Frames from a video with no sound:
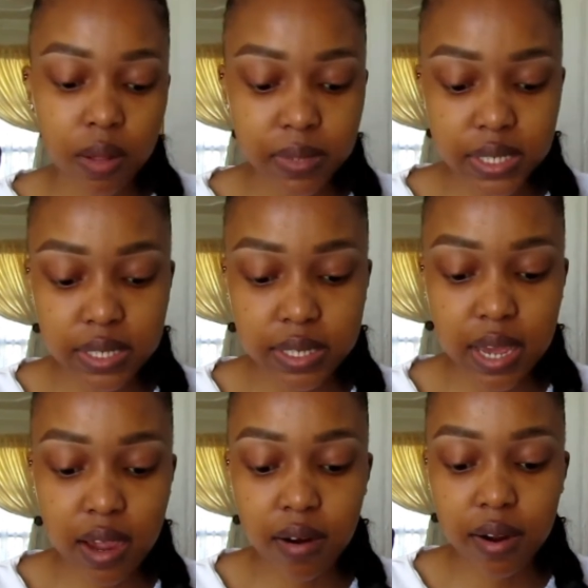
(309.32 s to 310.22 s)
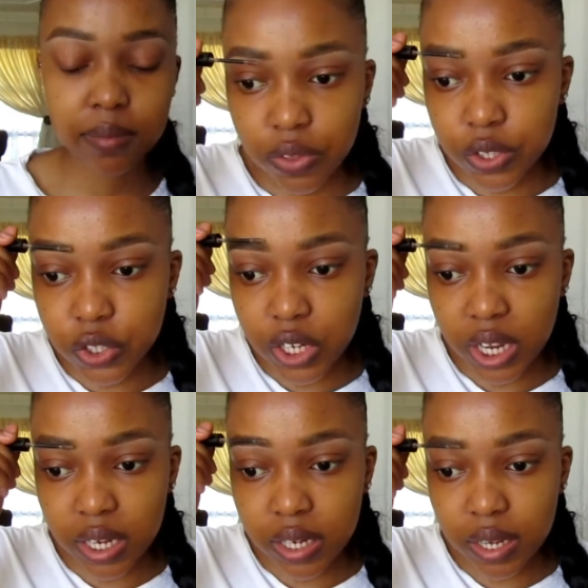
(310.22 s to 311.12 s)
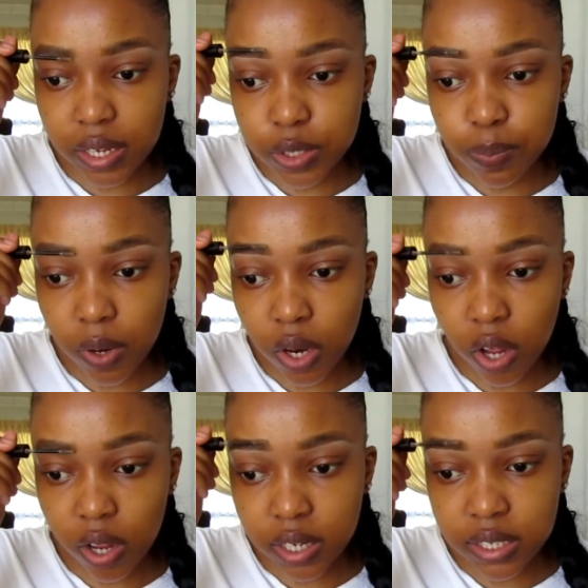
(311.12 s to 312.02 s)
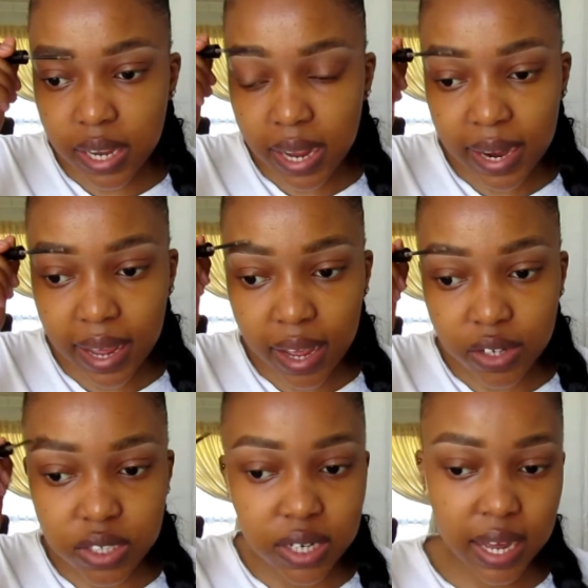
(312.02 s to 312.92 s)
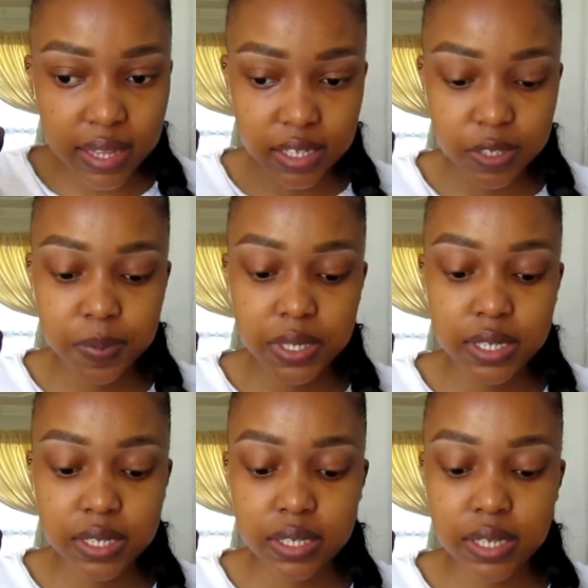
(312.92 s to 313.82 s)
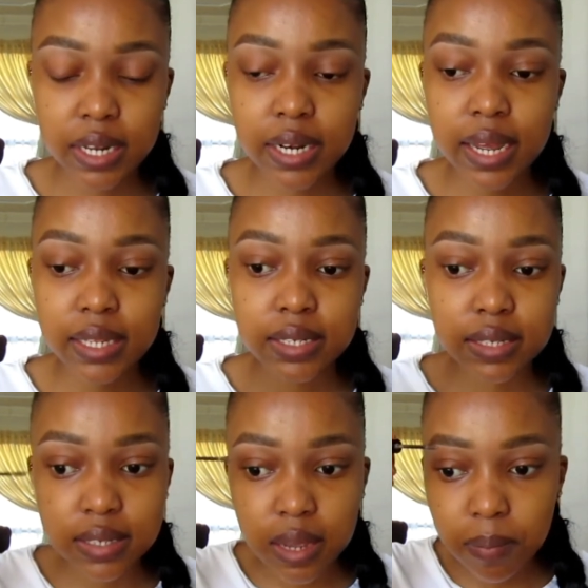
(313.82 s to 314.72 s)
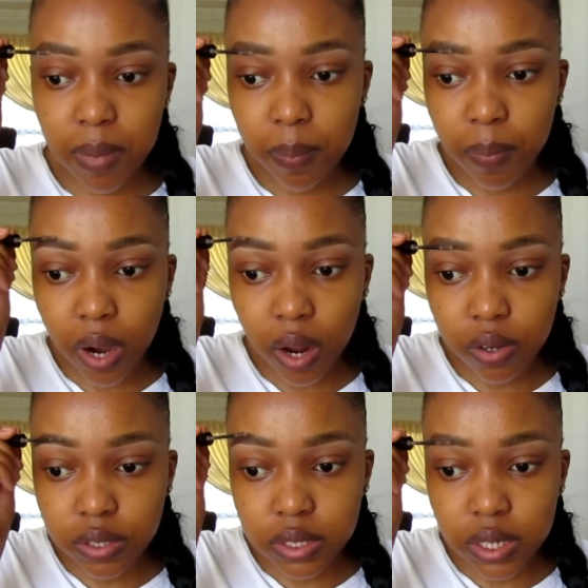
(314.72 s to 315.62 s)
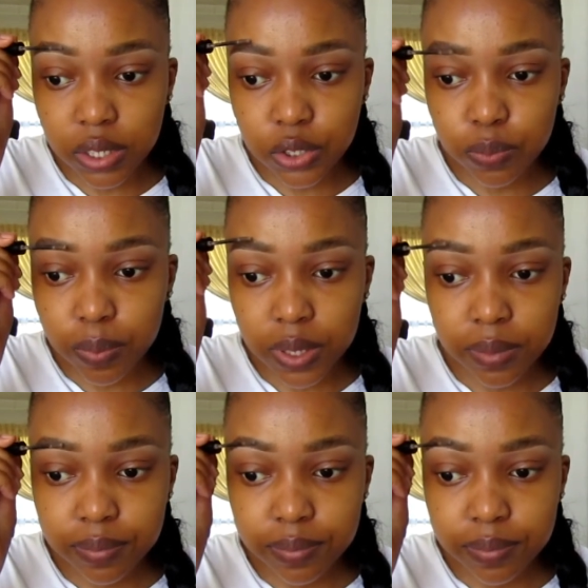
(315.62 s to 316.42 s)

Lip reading: Mascara. The shade is Blonde, and I actually like this because it lightens up my brows a little bit.